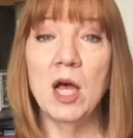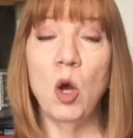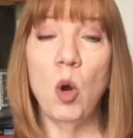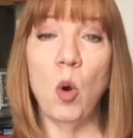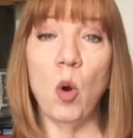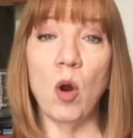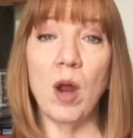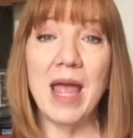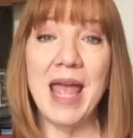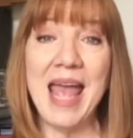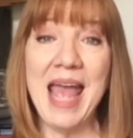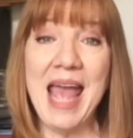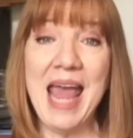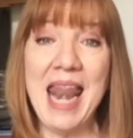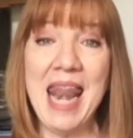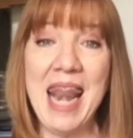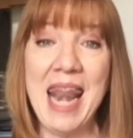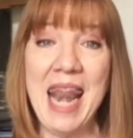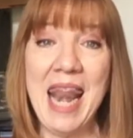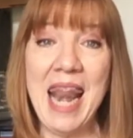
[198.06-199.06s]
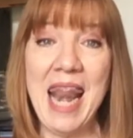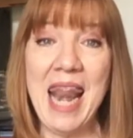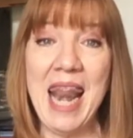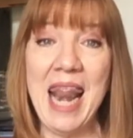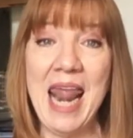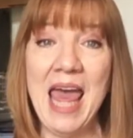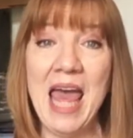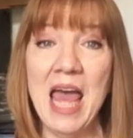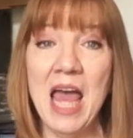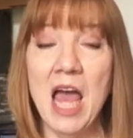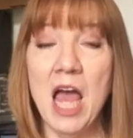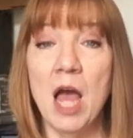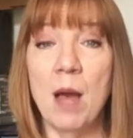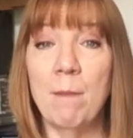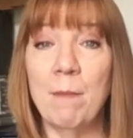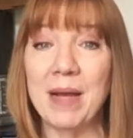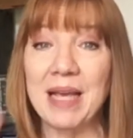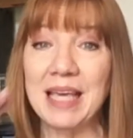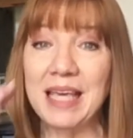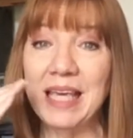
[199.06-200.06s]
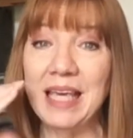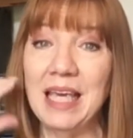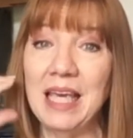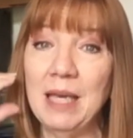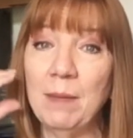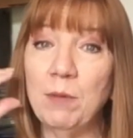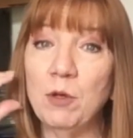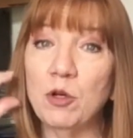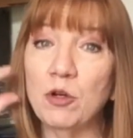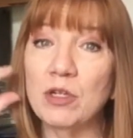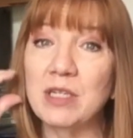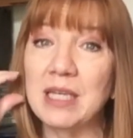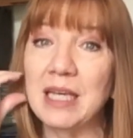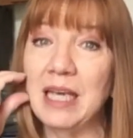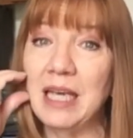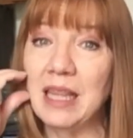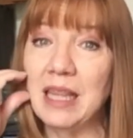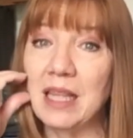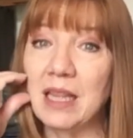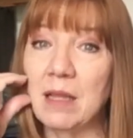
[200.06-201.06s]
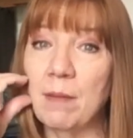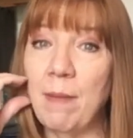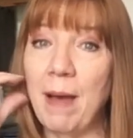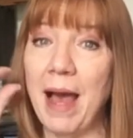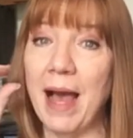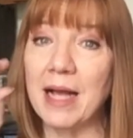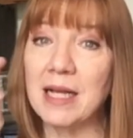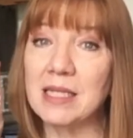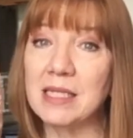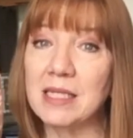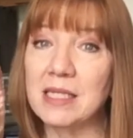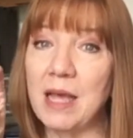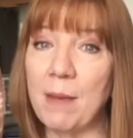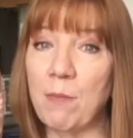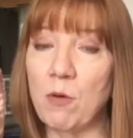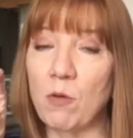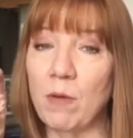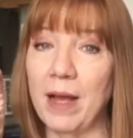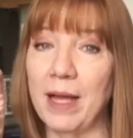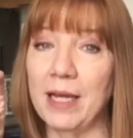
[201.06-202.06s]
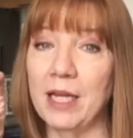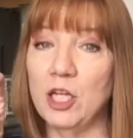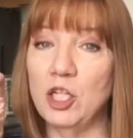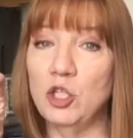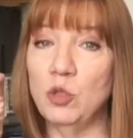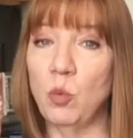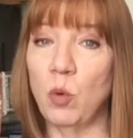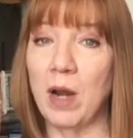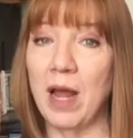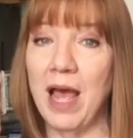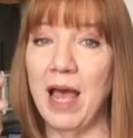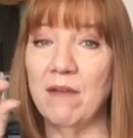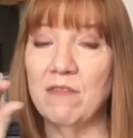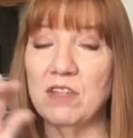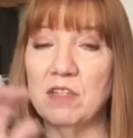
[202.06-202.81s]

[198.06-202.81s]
or N, but keep your teeth in the back separated. You want to have